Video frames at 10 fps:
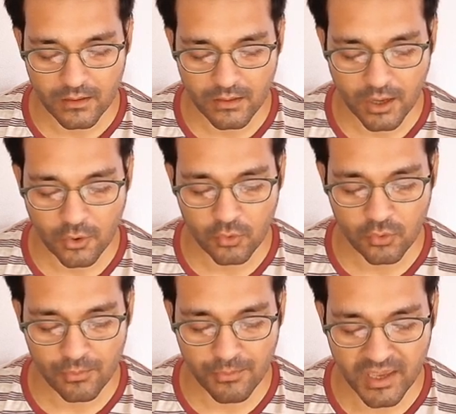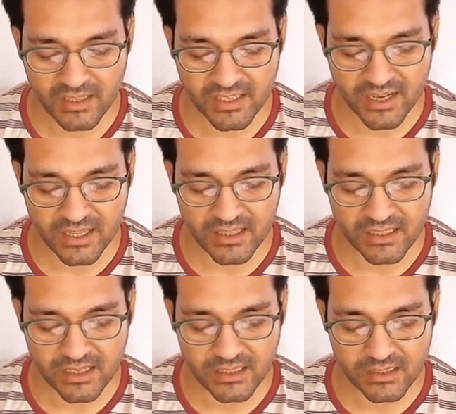Now make
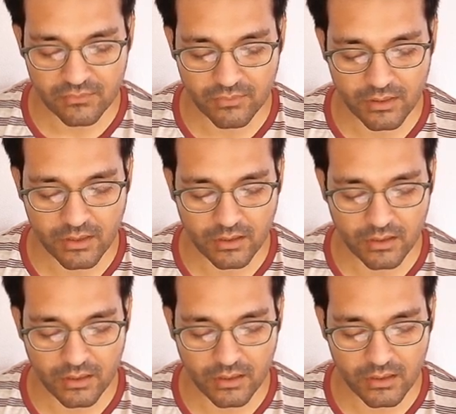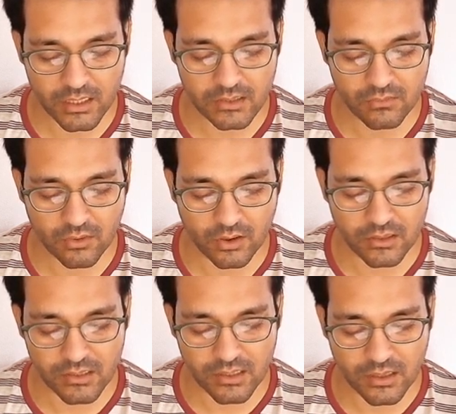sentences with these
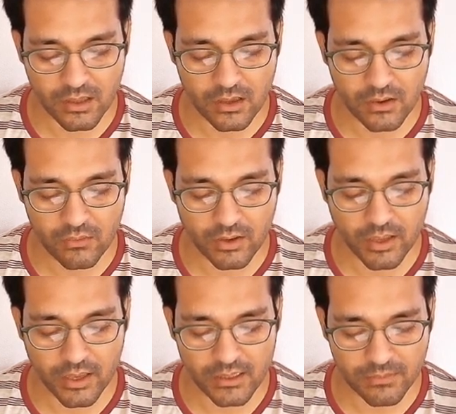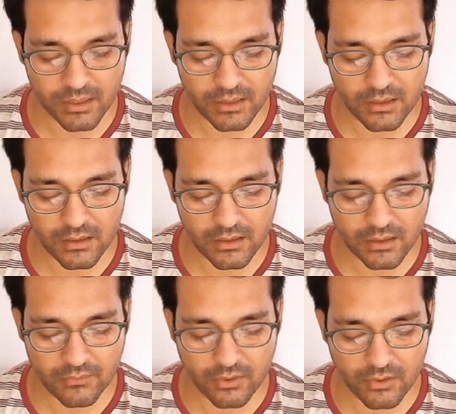words. One has been
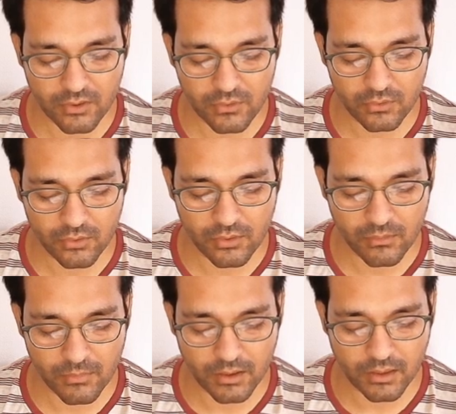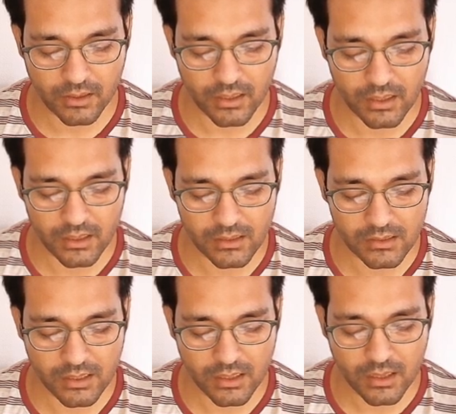done for you.
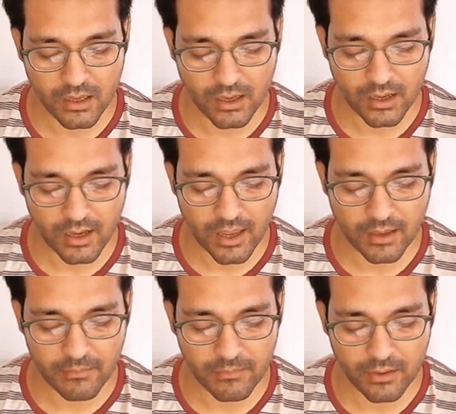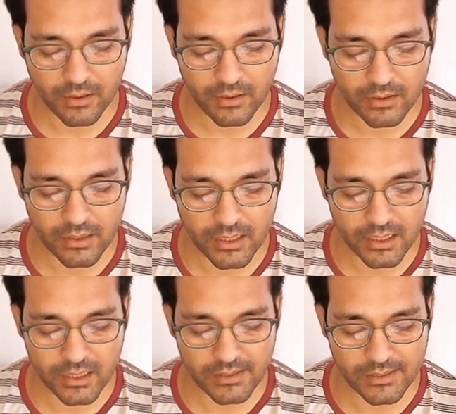Monkeys climb
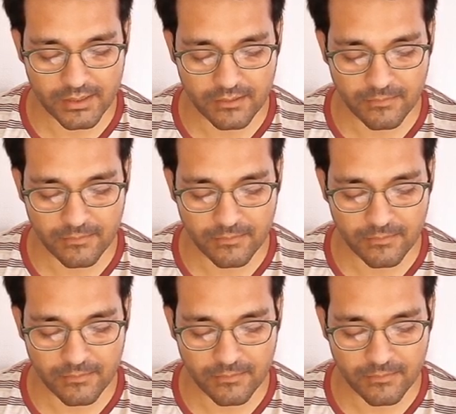trees.